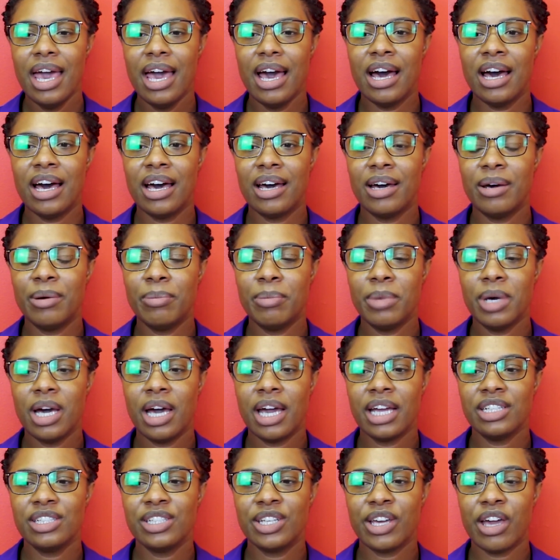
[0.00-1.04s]

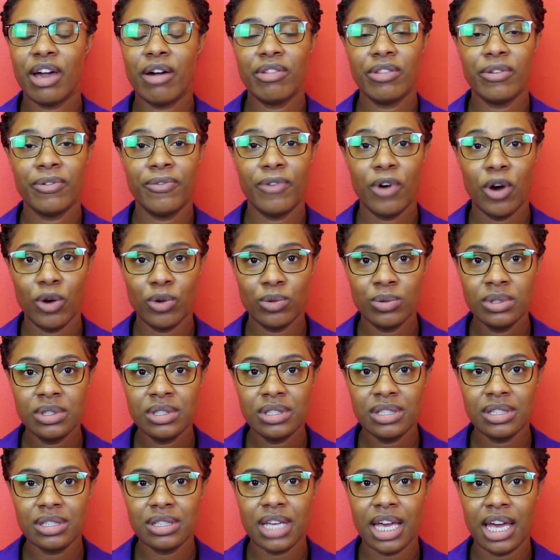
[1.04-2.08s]
I took out the
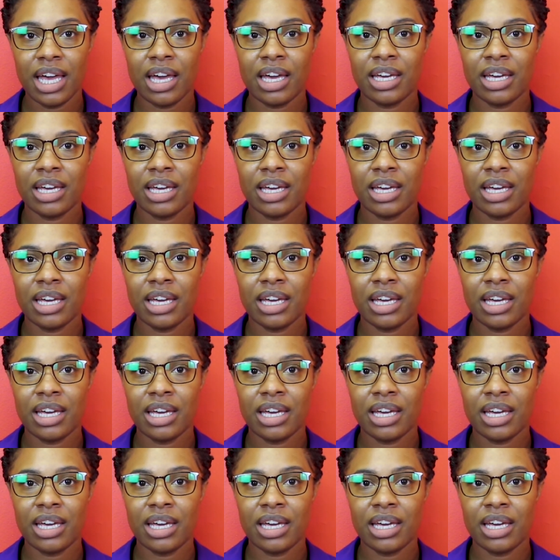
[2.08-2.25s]
phones.